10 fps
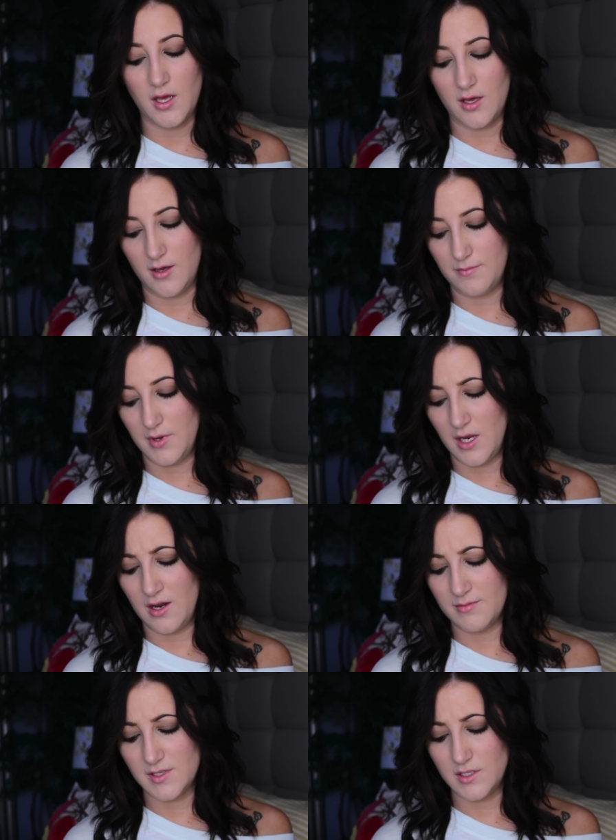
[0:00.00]
Um, and
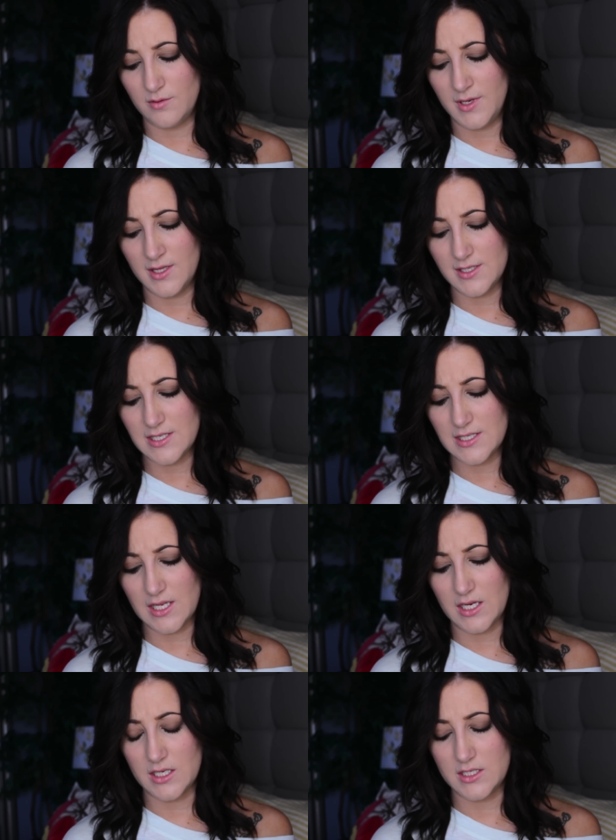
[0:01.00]
I'm assuming this is
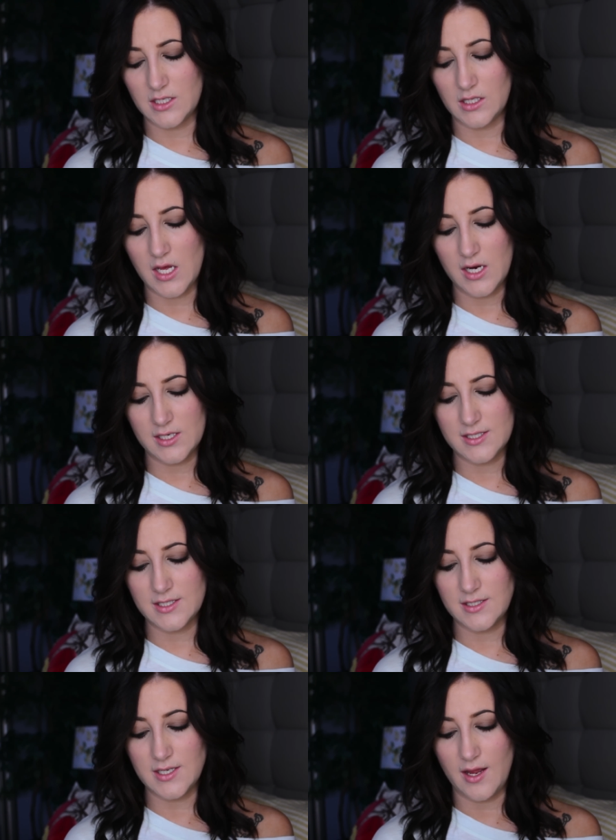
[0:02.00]
like a deluxe
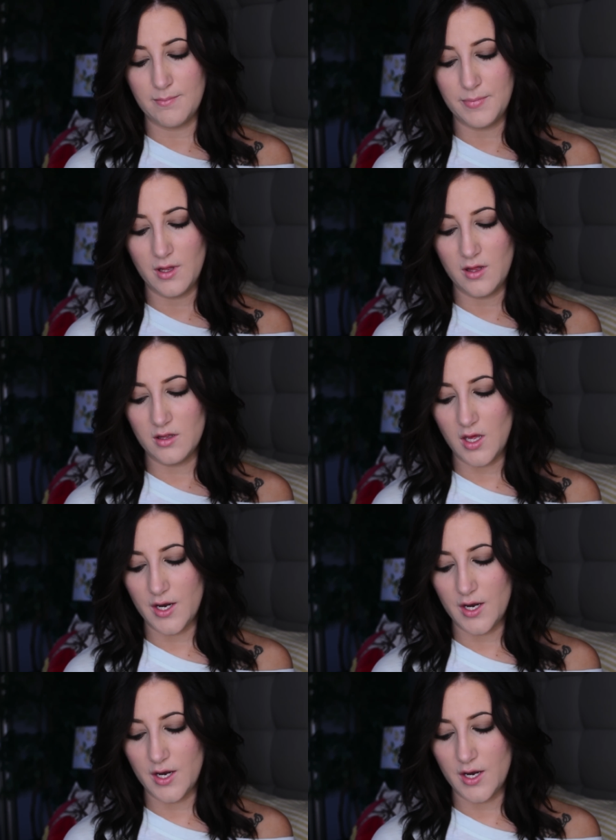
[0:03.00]
sample.